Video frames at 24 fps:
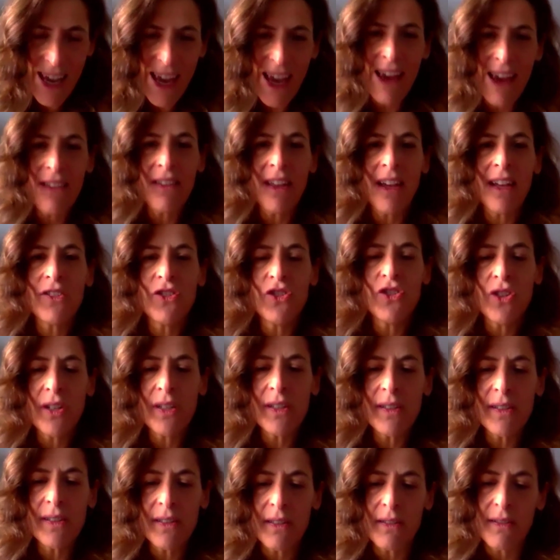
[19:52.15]
and then
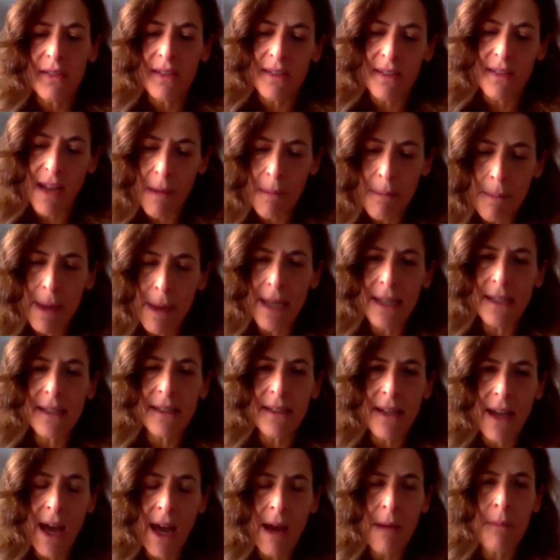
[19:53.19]
just step by
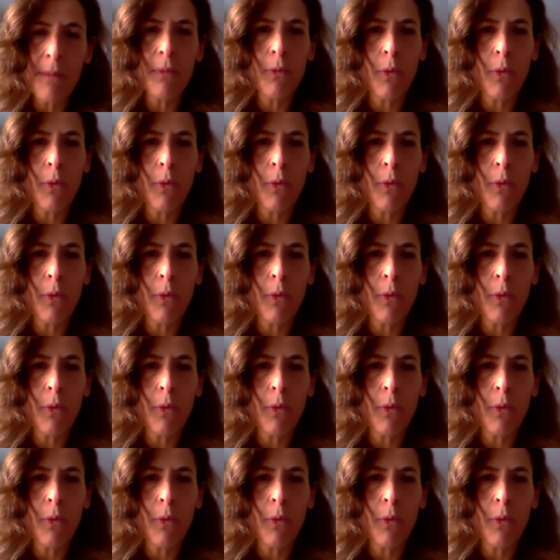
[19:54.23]
step,